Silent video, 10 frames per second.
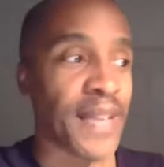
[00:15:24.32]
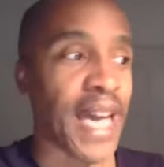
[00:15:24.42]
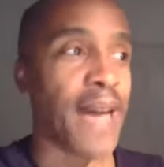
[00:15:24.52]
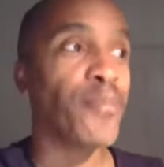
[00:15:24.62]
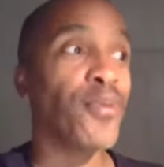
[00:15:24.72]

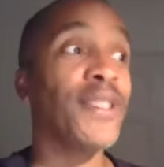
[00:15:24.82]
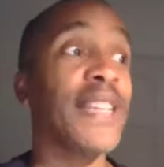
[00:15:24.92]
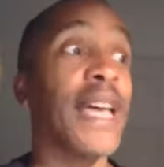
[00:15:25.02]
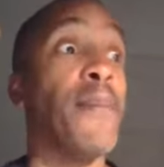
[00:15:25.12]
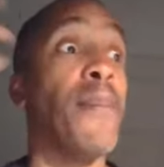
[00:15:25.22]
and
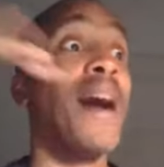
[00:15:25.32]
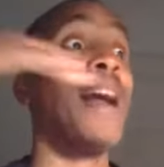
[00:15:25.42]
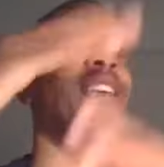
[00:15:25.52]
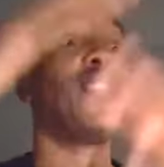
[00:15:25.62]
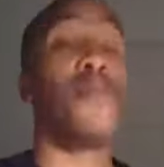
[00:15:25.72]
present
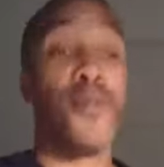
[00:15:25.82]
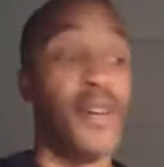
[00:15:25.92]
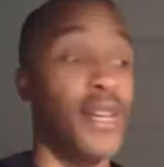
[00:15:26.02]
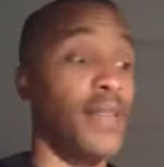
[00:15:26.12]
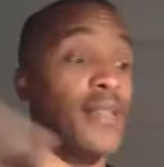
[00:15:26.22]
my
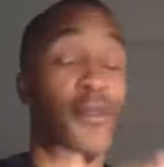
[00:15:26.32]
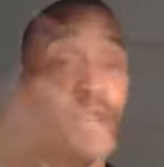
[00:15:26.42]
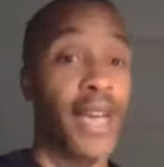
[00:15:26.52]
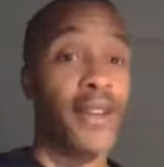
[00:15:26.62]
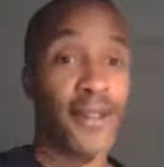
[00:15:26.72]
community, the
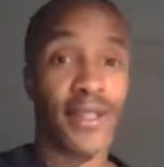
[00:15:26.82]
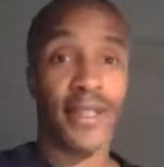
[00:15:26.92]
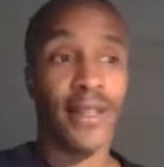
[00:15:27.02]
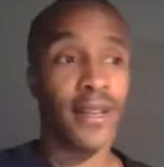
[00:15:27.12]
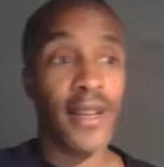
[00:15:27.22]
creators
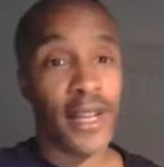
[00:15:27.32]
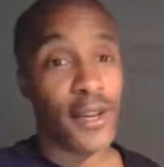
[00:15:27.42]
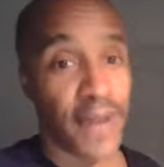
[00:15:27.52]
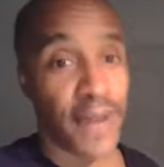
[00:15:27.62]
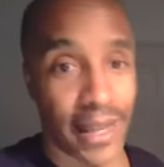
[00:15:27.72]
and the
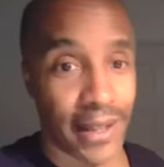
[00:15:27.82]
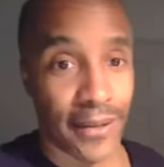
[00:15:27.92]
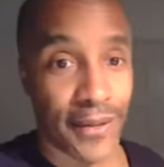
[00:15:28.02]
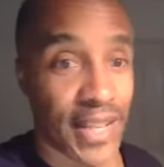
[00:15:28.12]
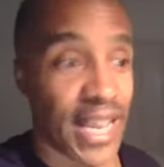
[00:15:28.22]

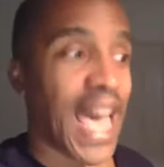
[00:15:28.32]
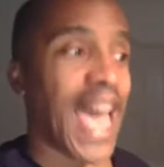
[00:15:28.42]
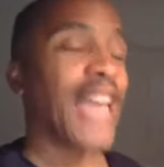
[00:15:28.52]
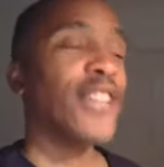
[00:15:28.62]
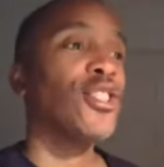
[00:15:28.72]
creatives,
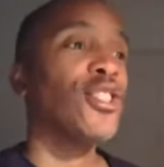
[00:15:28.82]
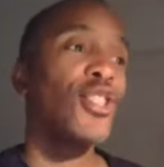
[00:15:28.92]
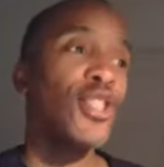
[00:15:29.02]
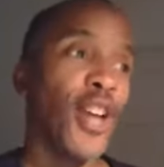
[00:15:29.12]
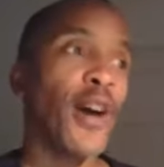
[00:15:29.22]
and to
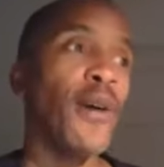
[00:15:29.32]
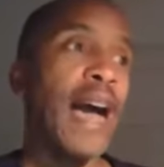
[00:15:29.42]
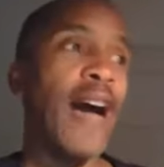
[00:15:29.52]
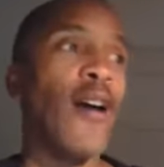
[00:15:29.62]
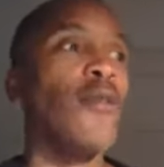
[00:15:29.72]
show
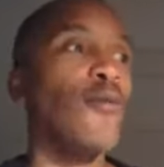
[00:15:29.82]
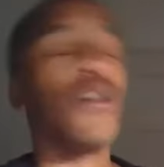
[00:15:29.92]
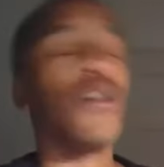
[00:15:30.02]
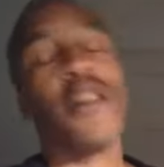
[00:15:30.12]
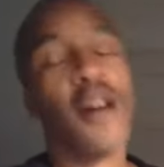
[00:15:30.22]
how
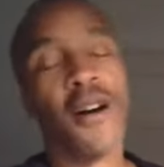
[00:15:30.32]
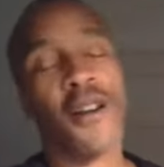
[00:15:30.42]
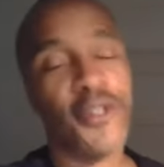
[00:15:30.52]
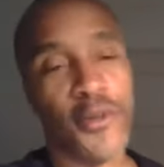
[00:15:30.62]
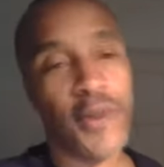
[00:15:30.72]
we are
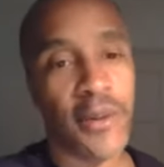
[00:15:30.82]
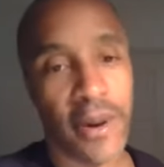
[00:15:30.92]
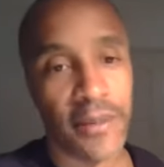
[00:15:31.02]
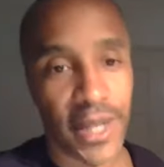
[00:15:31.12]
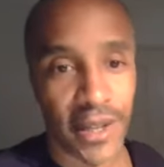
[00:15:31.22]
doing
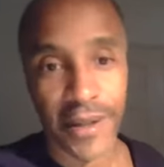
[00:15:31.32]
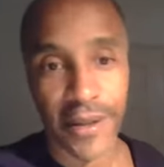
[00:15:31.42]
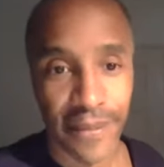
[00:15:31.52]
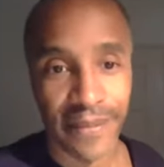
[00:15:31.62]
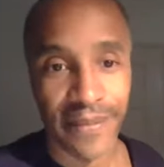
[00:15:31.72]
what we do.
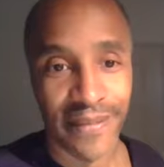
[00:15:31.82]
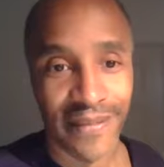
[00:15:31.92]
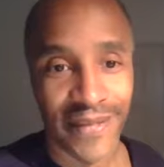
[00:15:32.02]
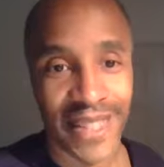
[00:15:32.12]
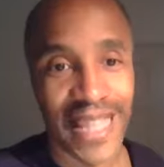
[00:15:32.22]

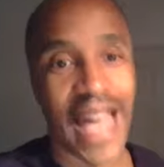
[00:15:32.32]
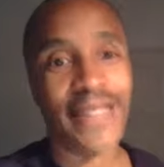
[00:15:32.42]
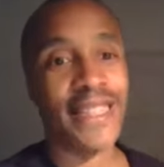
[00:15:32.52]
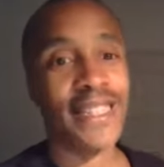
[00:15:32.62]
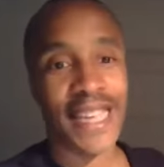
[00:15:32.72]

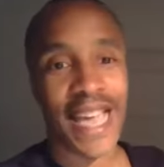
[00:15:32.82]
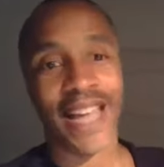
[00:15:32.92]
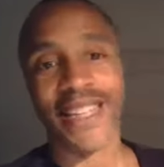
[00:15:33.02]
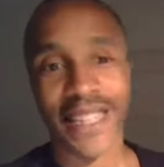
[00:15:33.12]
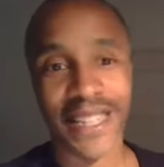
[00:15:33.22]
That is the
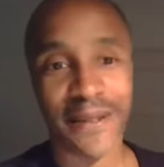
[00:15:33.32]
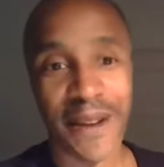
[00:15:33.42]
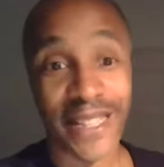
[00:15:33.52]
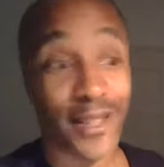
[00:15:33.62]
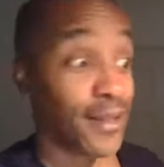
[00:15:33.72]
idea,
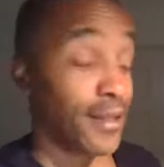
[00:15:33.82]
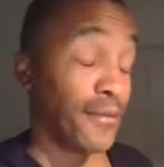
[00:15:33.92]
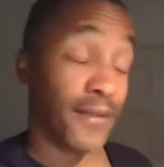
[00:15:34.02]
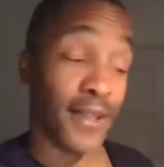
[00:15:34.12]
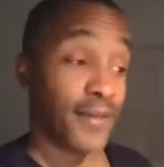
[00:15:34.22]
right? So
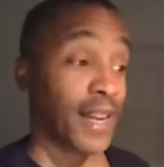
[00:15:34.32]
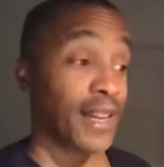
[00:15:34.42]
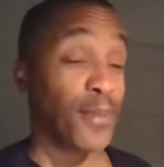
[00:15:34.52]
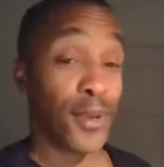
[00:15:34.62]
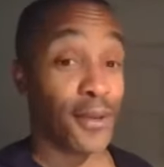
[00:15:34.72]
you've
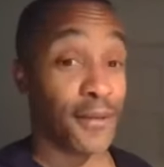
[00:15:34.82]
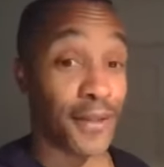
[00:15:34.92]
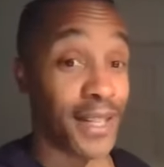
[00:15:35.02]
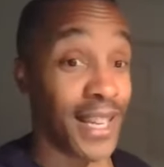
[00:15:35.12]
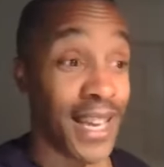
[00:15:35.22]
done it
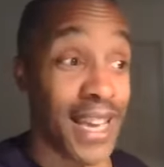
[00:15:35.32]
beautifully.